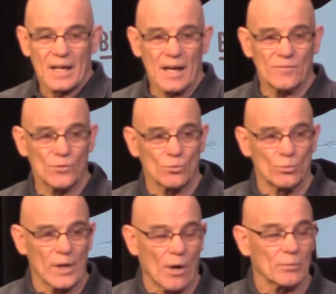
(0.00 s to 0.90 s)
And
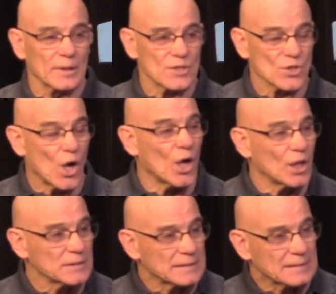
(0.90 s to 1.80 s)
we already
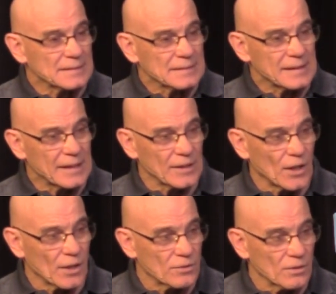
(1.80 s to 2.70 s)
saw
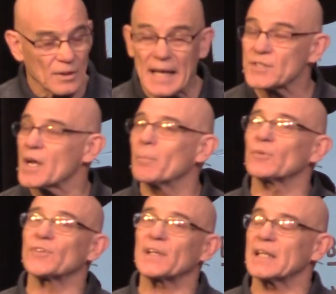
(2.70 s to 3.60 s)
in our last
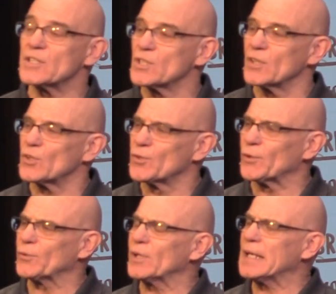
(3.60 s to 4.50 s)
couple Sundays that
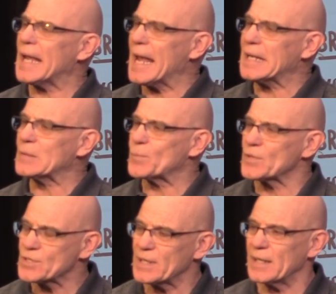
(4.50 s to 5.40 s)

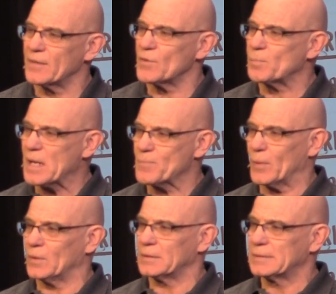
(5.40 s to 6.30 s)
38% of the
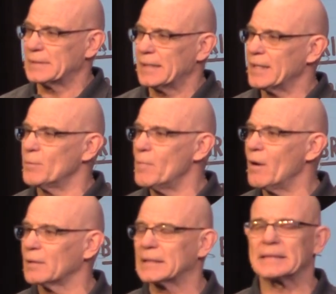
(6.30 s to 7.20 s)
people in
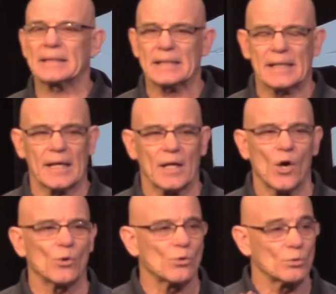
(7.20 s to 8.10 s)
America today
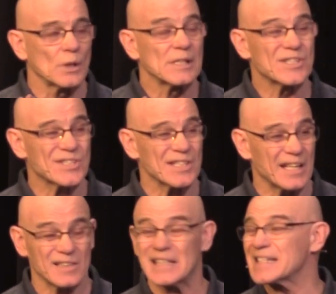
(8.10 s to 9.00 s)
owe
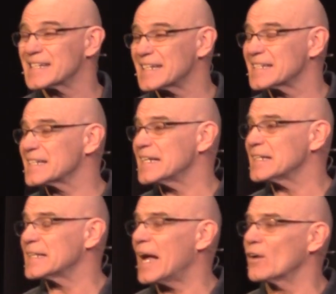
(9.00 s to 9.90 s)
at least
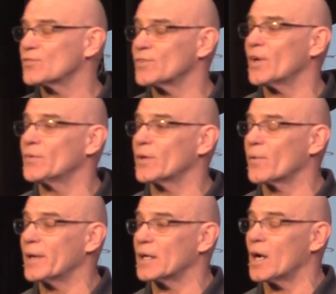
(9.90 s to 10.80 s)
16,000 on their
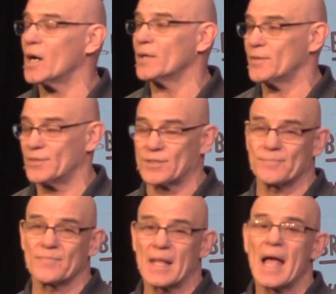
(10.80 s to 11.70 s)
credit cards